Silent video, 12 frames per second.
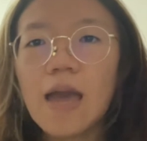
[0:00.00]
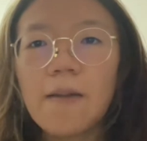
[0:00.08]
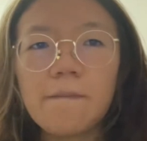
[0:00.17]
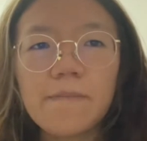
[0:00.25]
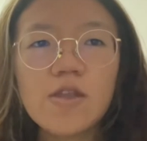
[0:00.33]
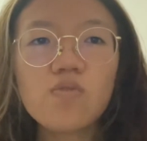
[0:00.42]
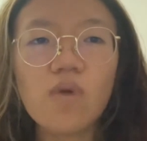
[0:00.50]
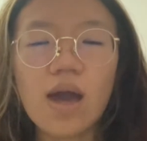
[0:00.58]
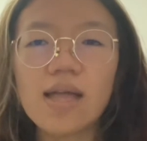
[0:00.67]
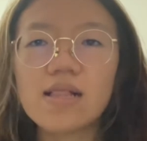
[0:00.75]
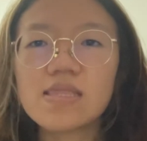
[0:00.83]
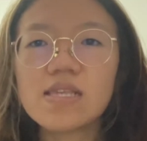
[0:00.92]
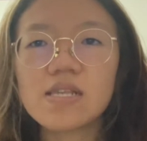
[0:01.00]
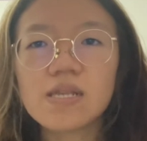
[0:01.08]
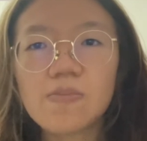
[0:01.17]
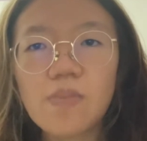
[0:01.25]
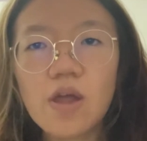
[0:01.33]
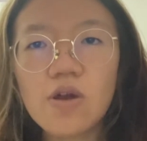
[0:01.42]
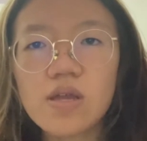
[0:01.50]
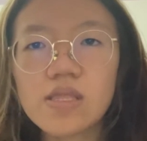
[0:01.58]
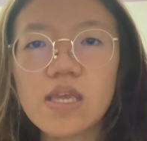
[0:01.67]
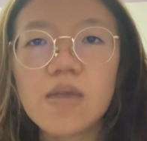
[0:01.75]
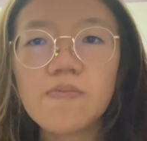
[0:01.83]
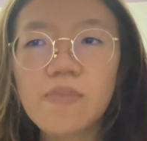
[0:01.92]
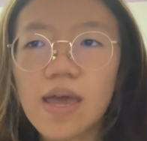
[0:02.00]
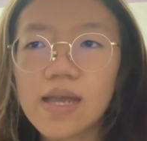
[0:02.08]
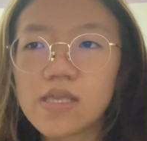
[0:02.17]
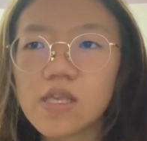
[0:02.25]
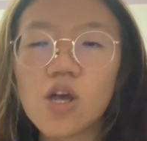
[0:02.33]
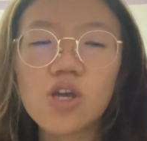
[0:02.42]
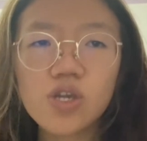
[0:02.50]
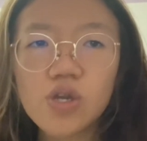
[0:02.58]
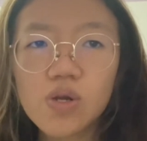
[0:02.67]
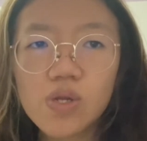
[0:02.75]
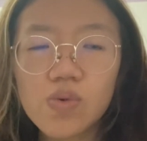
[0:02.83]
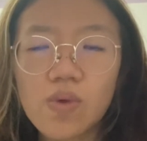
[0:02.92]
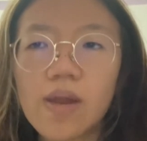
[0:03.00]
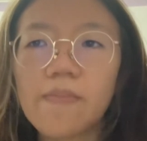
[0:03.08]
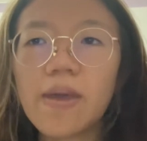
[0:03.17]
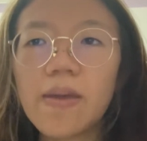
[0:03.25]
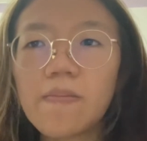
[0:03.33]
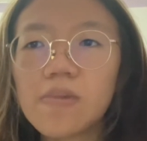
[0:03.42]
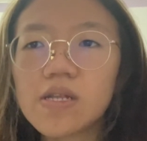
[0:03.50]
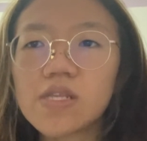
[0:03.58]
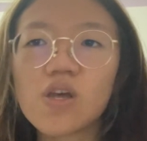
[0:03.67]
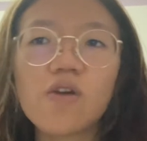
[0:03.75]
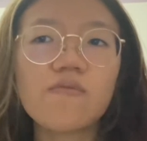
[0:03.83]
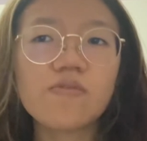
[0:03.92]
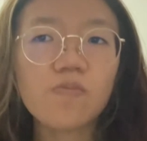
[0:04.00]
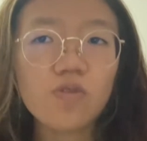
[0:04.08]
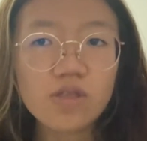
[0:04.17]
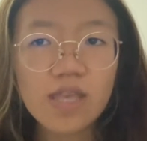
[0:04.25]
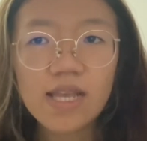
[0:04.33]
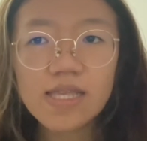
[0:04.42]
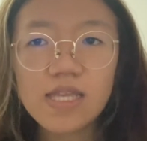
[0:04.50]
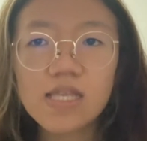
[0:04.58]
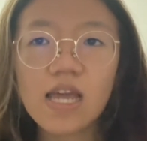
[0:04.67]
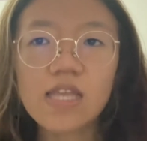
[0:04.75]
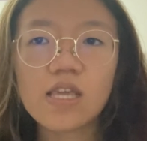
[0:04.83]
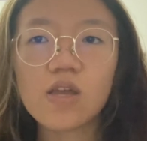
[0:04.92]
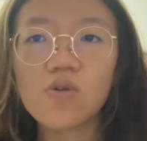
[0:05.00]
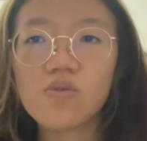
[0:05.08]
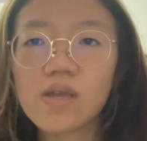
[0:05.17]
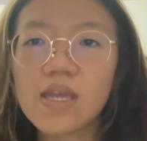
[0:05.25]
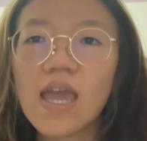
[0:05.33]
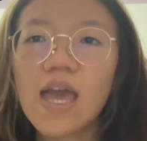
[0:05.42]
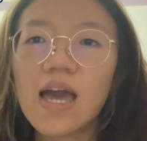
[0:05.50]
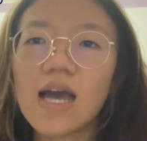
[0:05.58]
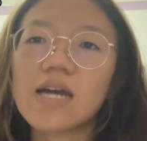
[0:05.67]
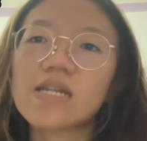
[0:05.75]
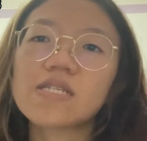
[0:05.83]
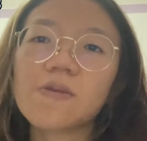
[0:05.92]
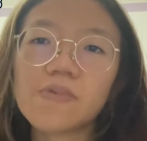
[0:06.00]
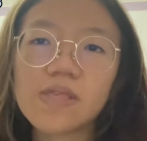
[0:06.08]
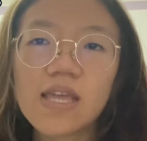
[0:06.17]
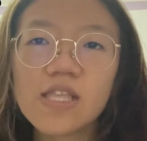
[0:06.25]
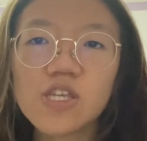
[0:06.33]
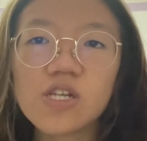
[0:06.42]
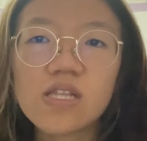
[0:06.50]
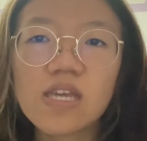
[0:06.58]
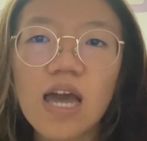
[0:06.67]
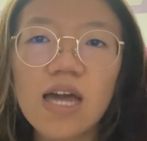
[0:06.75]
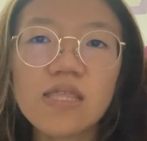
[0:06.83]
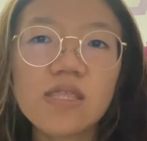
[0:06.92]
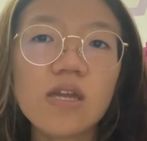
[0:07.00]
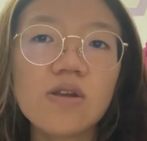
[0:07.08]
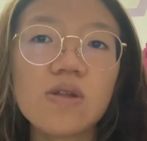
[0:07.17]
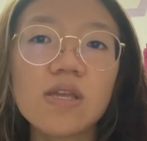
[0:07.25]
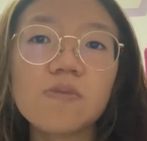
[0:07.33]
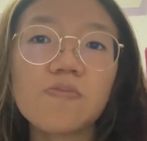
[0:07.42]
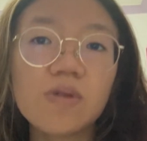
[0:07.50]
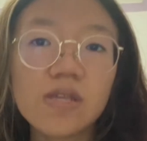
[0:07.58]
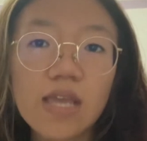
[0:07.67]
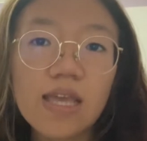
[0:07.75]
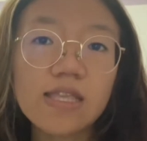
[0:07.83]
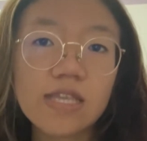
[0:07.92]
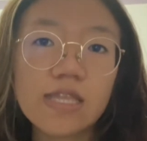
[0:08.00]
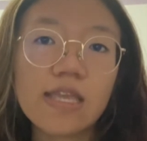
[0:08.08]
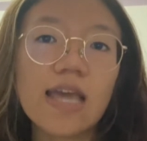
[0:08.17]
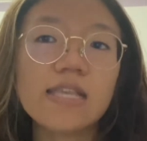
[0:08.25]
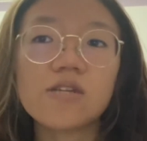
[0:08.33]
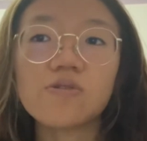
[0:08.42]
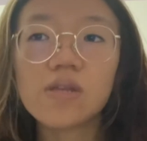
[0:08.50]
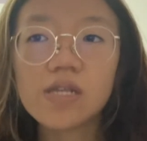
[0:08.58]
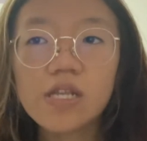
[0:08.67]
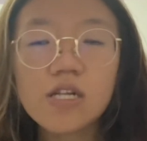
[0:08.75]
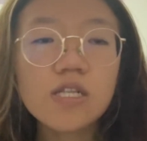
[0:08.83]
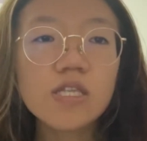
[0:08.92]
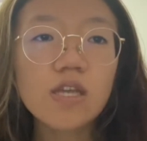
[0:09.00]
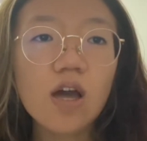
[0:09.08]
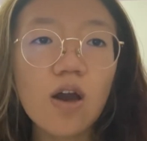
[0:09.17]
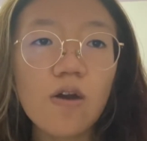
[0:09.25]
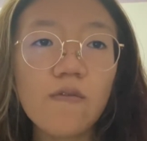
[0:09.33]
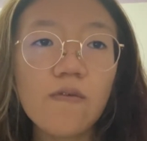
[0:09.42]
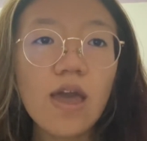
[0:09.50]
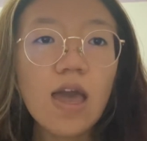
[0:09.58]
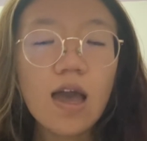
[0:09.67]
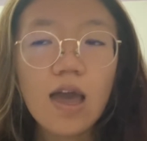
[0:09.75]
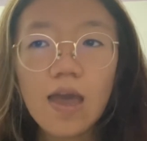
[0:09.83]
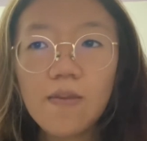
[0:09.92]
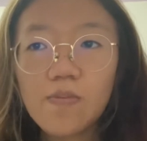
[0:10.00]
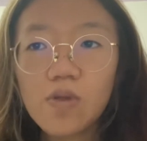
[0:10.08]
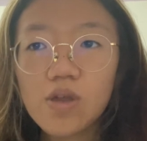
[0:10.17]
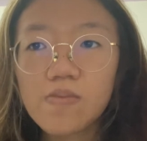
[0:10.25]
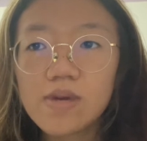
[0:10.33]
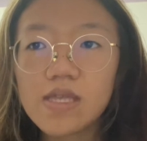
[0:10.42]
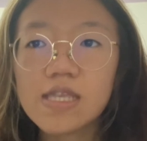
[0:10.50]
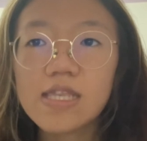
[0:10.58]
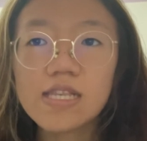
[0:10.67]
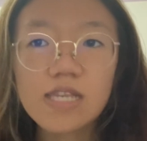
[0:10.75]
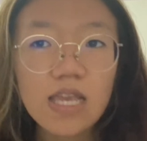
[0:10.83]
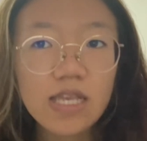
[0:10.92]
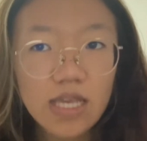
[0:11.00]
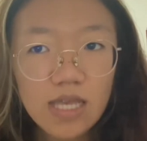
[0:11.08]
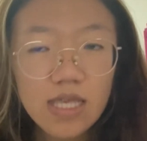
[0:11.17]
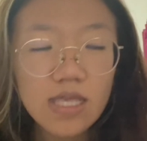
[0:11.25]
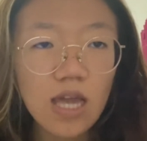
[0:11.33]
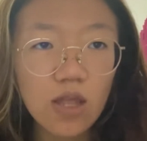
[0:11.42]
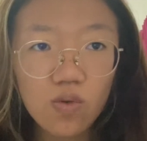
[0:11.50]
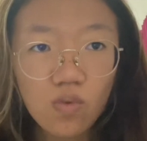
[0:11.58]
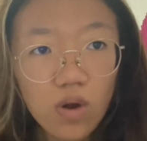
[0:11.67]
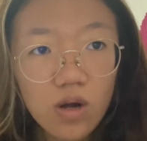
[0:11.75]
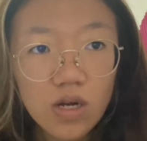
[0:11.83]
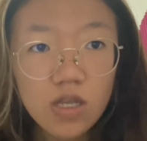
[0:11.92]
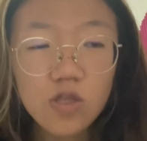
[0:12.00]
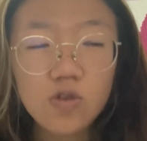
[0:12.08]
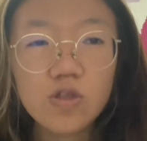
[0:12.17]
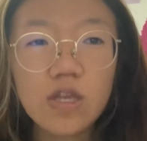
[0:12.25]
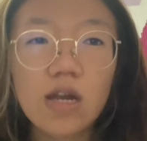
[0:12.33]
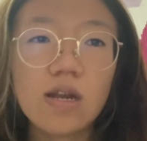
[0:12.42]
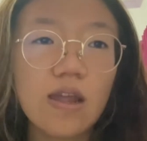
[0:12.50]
Meanwhile, disparate impact occurs when members of a protected category are substantially underrepresented as a result of employment decisions that work to their